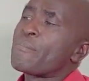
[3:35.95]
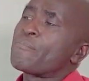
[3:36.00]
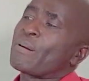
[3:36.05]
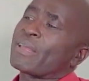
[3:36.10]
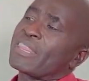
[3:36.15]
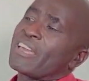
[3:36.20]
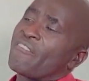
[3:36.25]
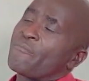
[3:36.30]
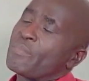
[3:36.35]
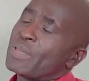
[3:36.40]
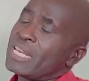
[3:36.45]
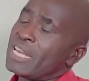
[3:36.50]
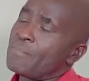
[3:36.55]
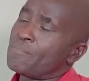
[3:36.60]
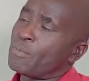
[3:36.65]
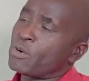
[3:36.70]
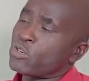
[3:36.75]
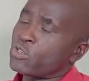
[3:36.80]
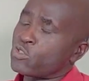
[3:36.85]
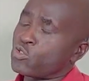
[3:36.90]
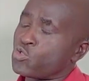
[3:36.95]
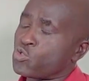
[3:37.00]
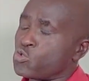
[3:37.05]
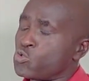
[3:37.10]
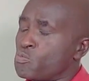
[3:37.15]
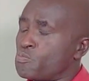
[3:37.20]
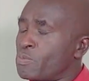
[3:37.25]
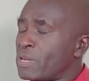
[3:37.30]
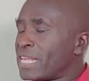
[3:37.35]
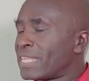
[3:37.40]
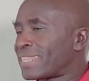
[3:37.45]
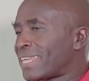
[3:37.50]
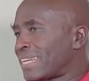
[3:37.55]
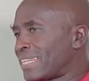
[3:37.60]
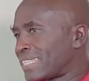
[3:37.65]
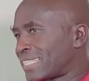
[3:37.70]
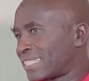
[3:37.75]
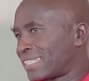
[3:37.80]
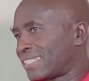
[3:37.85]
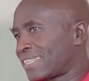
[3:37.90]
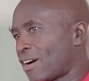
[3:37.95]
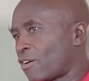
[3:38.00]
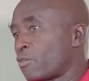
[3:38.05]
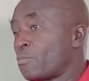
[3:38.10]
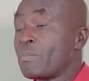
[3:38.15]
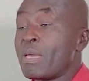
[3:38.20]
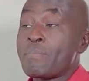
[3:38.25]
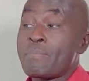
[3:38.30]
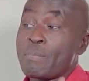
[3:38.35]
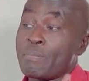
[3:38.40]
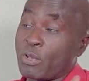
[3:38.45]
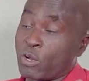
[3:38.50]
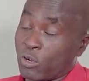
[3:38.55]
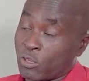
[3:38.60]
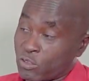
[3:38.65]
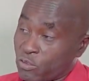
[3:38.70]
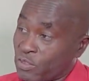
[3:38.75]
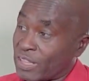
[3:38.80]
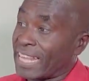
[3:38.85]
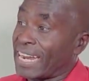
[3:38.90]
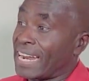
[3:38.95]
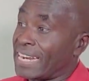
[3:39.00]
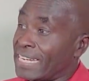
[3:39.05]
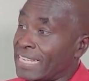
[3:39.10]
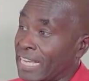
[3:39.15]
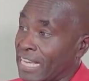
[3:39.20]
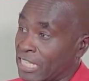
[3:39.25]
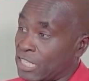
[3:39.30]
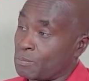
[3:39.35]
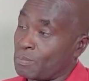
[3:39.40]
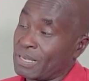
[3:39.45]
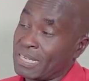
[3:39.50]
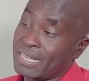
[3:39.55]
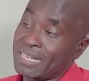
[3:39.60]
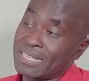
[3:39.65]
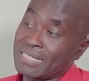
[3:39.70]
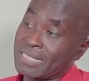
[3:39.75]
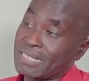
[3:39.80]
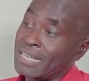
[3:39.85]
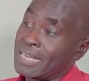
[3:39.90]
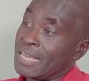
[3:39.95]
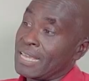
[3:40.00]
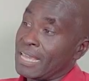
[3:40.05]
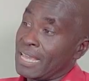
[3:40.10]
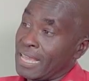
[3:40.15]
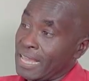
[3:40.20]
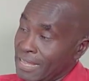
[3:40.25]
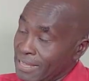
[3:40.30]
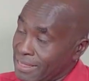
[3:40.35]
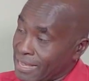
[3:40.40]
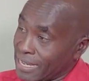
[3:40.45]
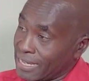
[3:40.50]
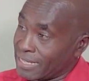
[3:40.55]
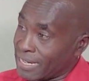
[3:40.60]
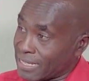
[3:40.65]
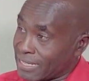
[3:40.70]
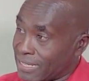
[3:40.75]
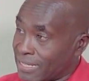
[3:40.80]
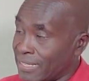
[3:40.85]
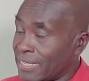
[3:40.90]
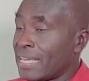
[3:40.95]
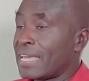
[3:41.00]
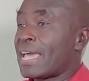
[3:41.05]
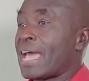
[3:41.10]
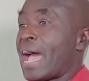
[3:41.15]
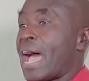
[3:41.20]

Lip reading: but they have been able to bring the risks down, maybe because of the running experience in the industry,